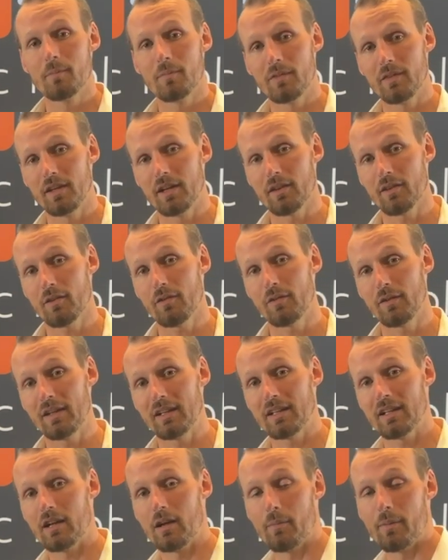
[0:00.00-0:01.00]
The other
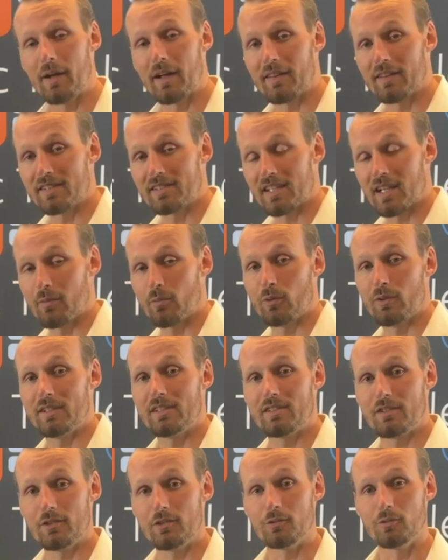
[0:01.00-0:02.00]
thing about this table
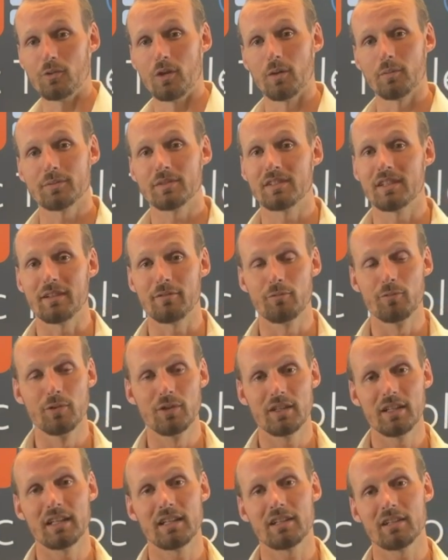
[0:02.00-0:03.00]
is the drops. They're
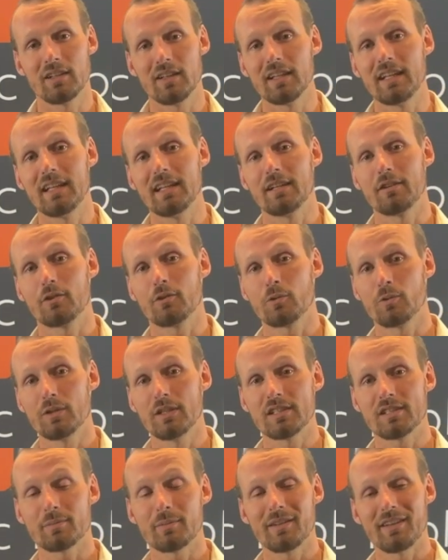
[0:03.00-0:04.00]
really clean and
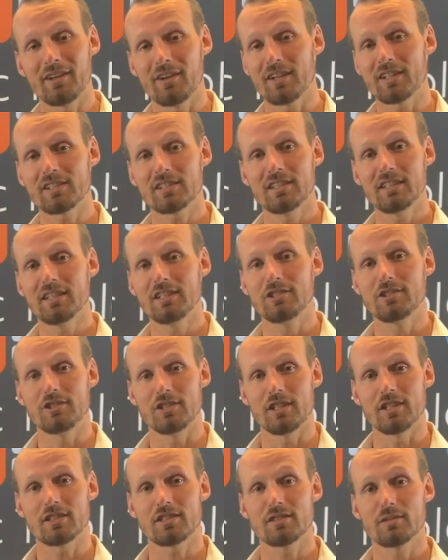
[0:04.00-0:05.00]
crisp, and they're actually
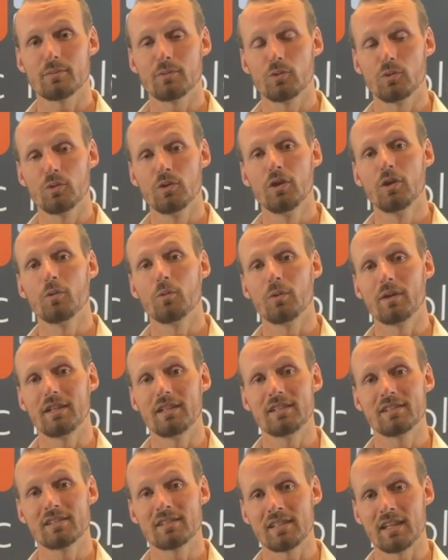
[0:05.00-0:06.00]
adjustable when
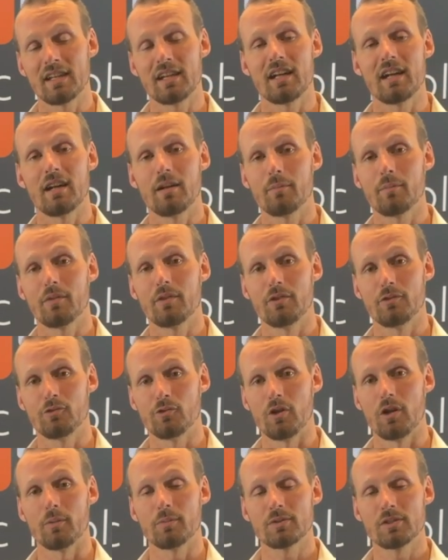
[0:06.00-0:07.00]
you set up the
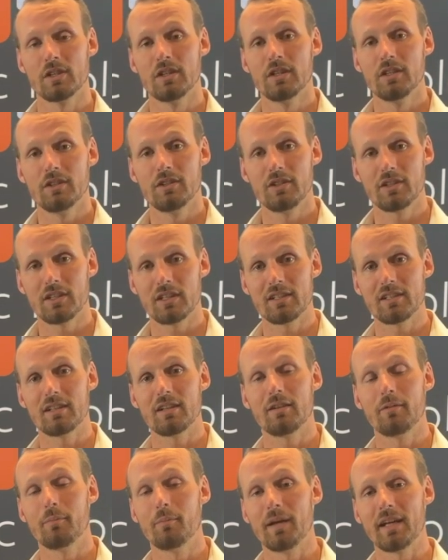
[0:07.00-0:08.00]
drops. You
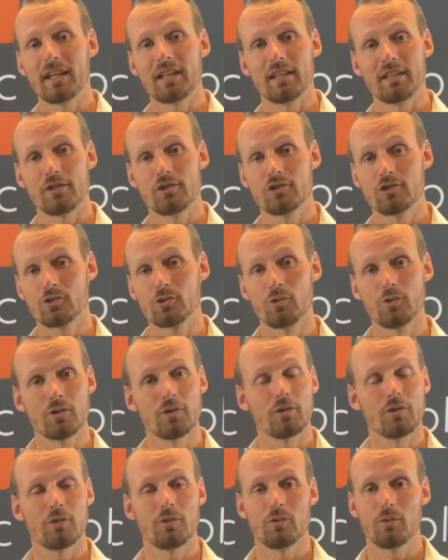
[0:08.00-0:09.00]
can make it as
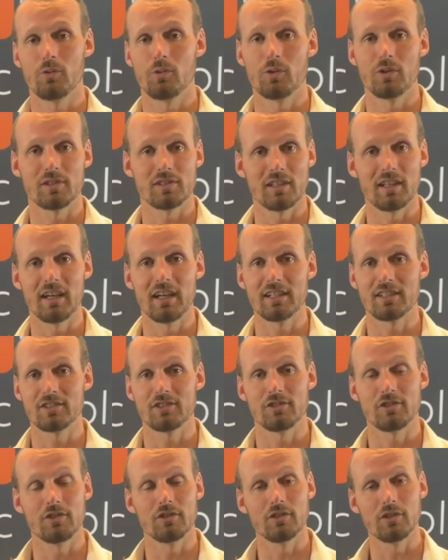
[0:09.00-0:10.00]
short or as large
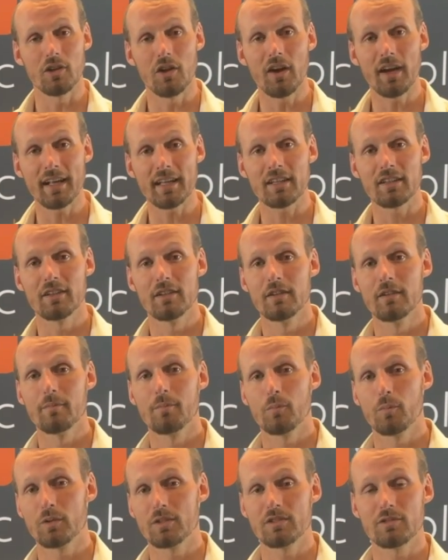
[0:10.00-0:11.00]
as you like,
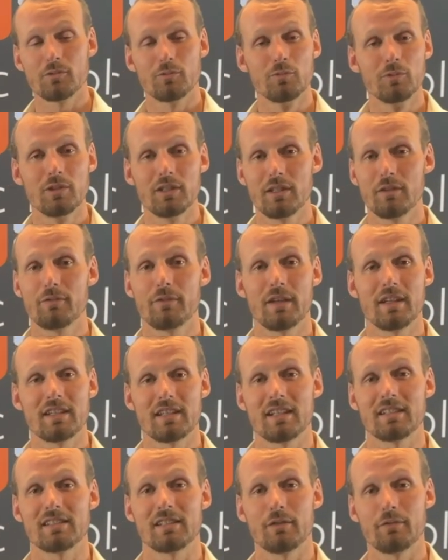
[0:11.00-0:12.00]
which is a really
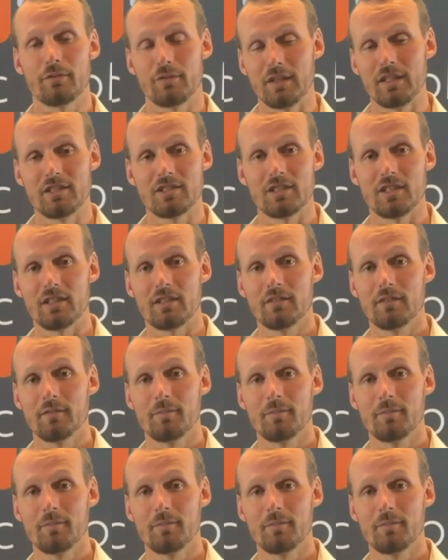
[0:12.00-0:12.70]
fantastic feature.